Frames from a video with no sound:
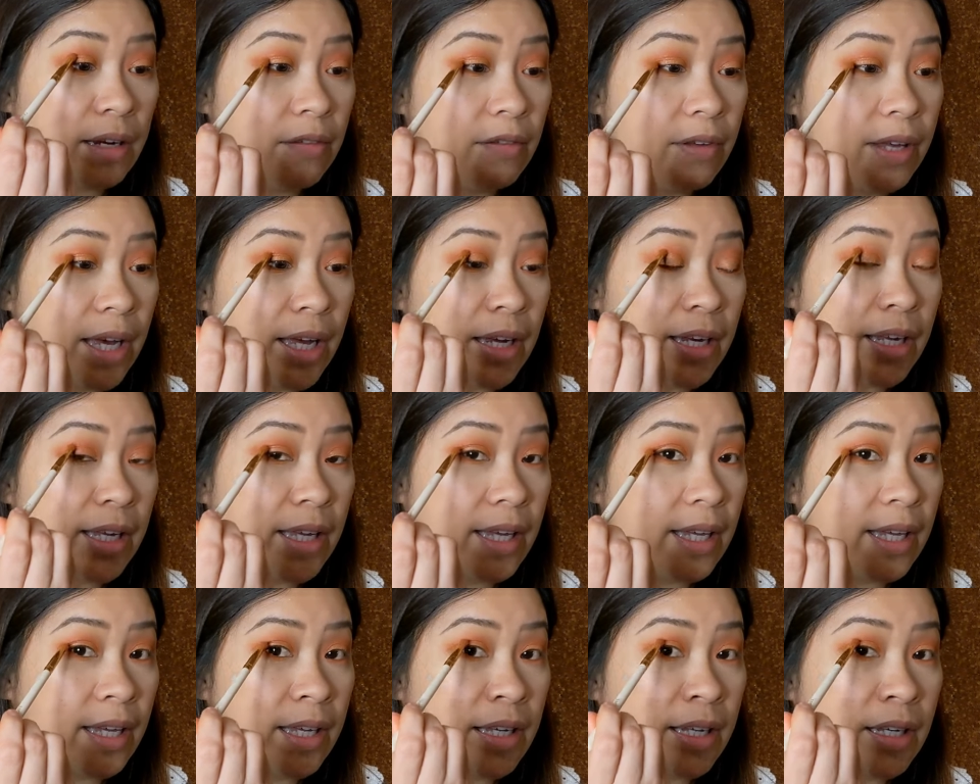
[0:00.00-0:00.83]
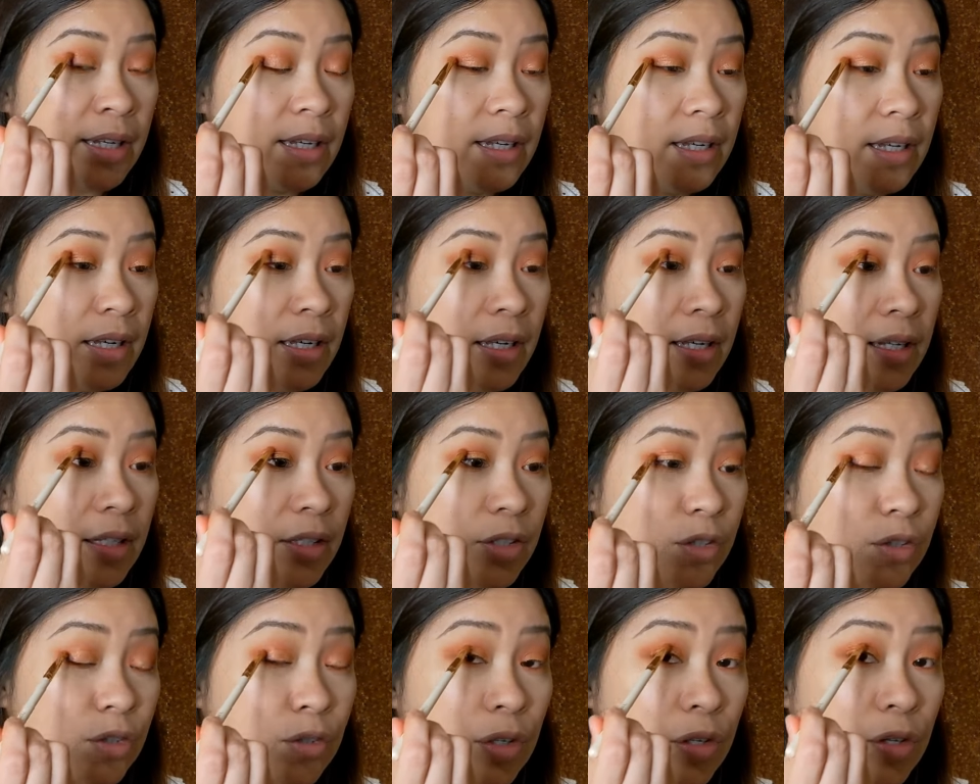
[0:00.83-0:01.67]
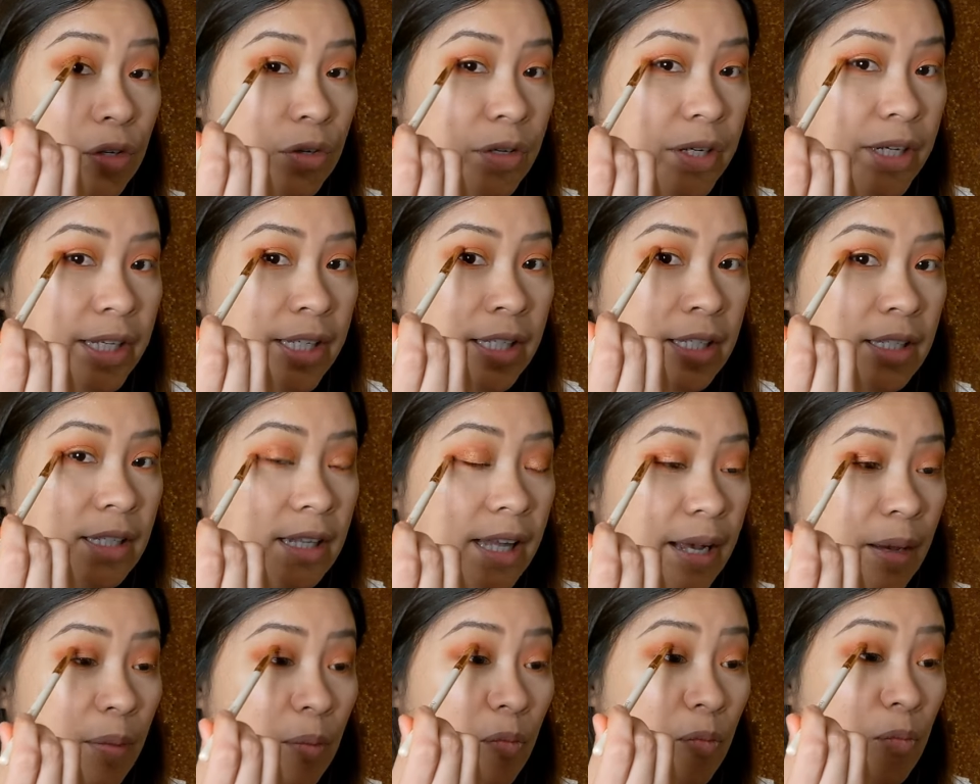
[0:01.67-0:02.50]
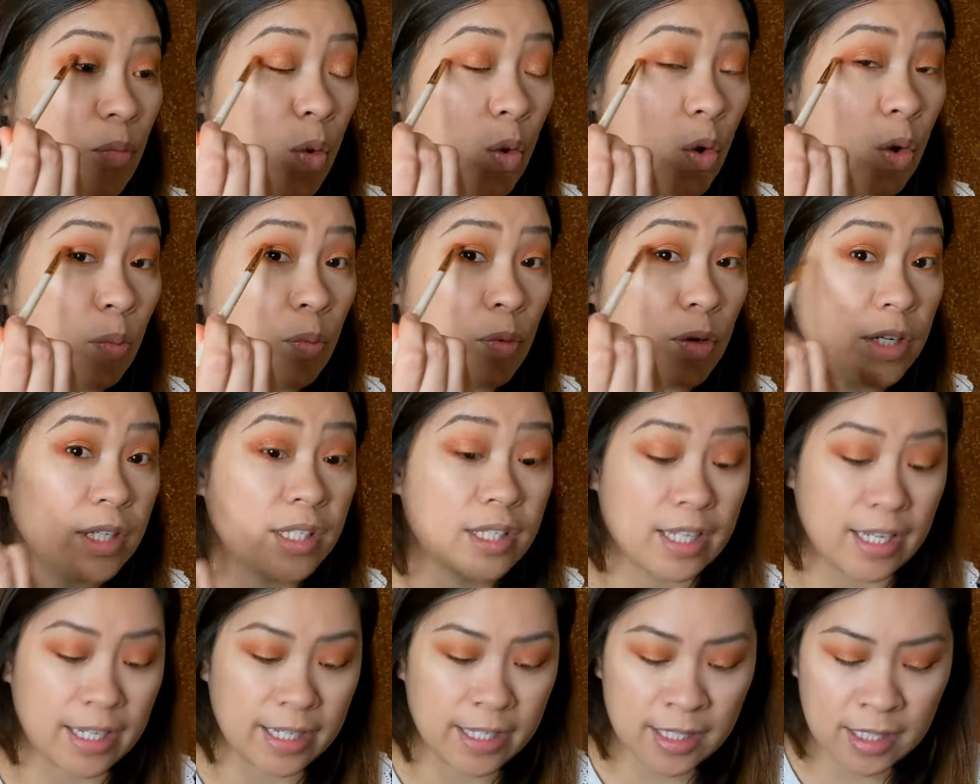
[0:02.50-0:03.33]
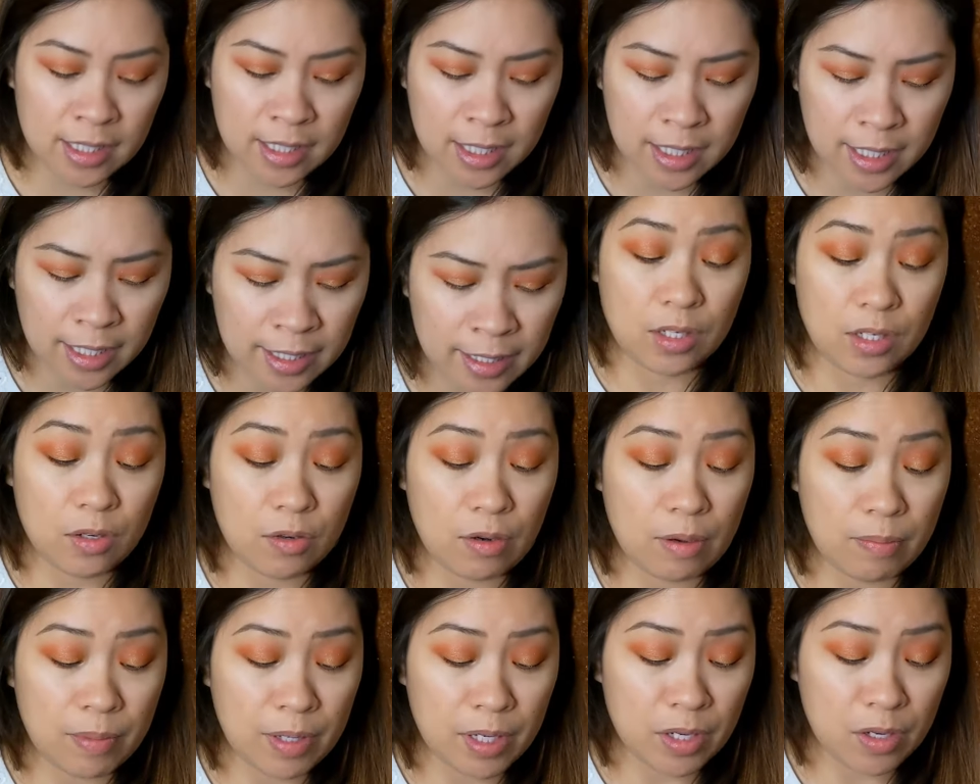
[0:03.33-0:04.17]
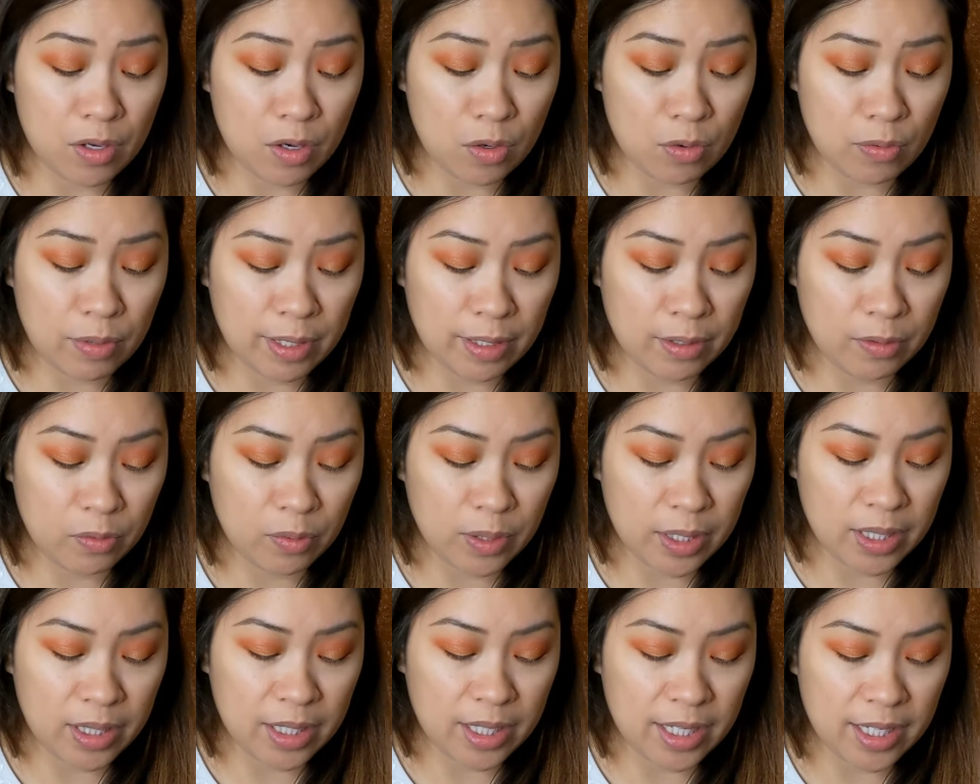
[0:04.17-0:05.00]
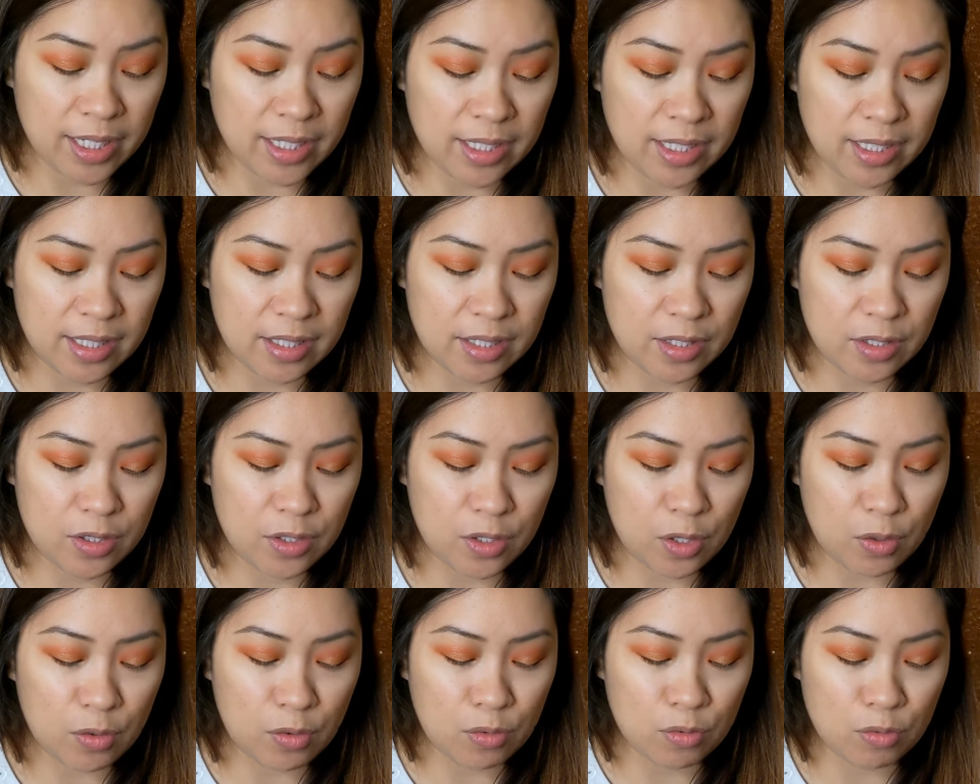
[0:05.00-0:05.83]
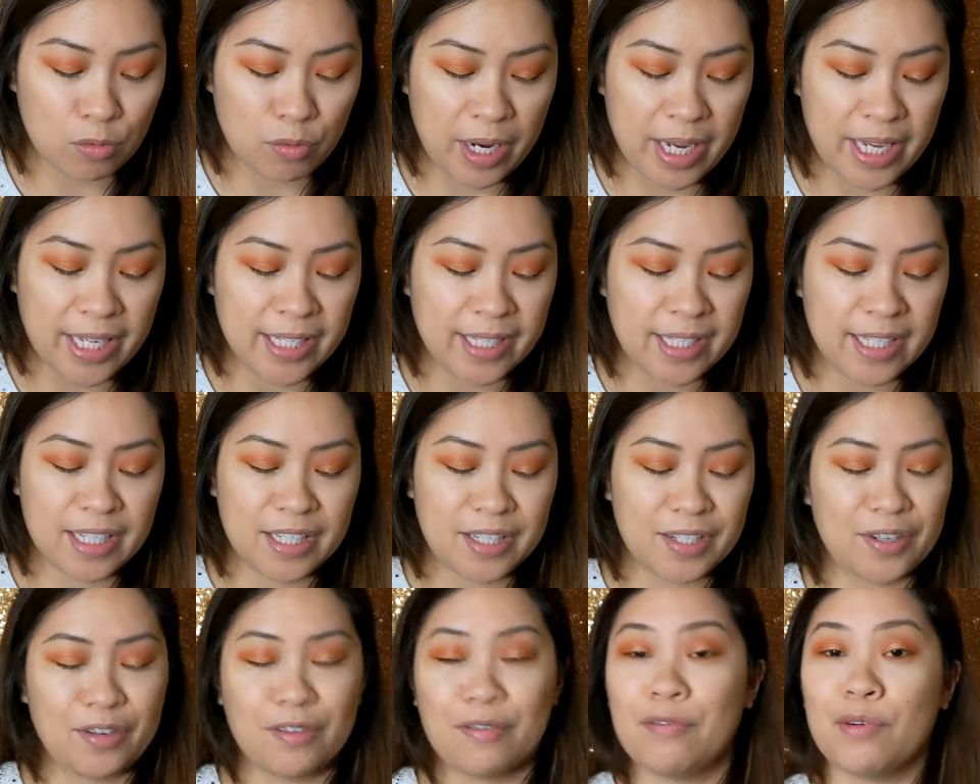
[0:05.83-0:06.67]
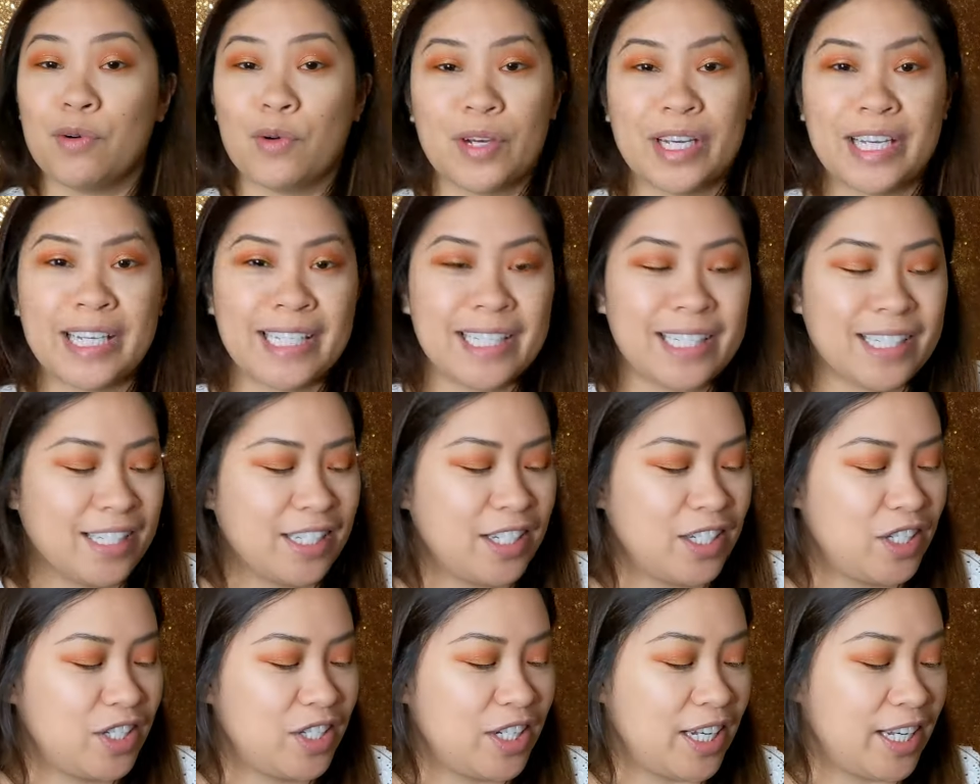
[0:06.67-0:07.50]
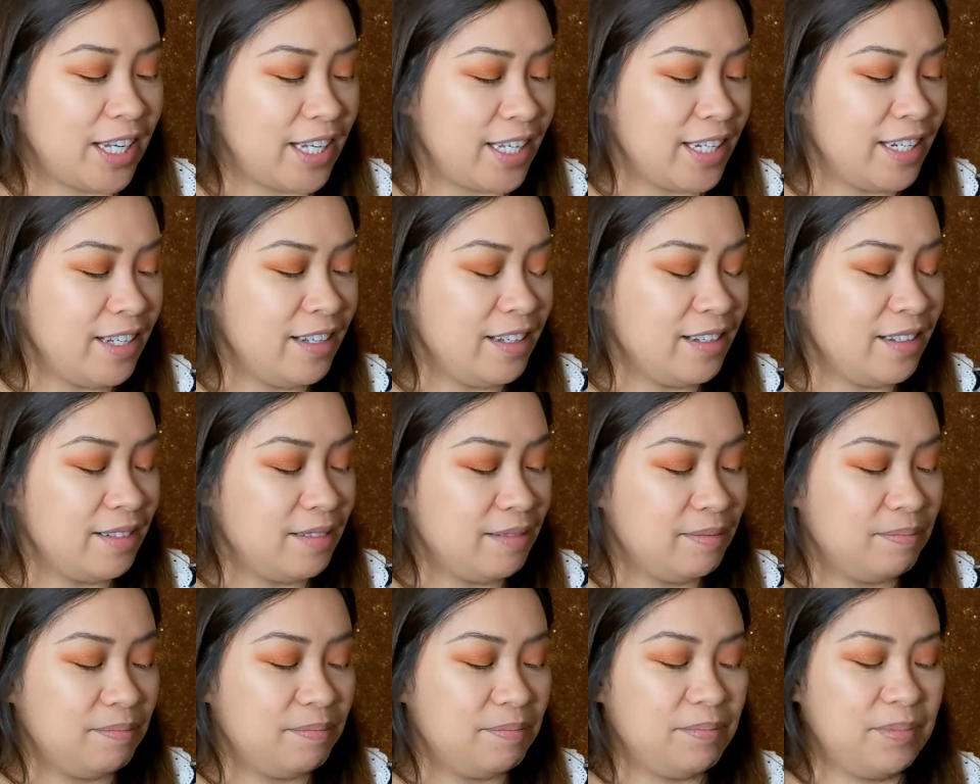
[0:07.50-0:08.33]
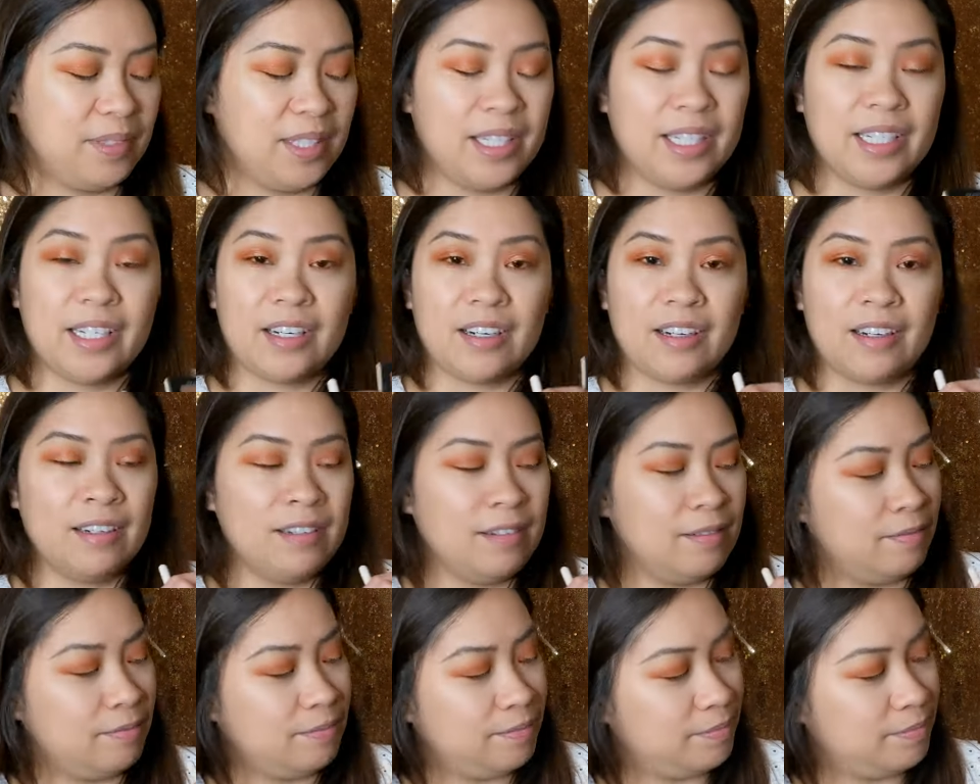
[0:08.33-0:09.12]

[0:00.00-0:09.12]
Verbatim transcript: of getting in to the crease like more precisely. So I'm going to go in with this Don't Raise in Your Voice shade here.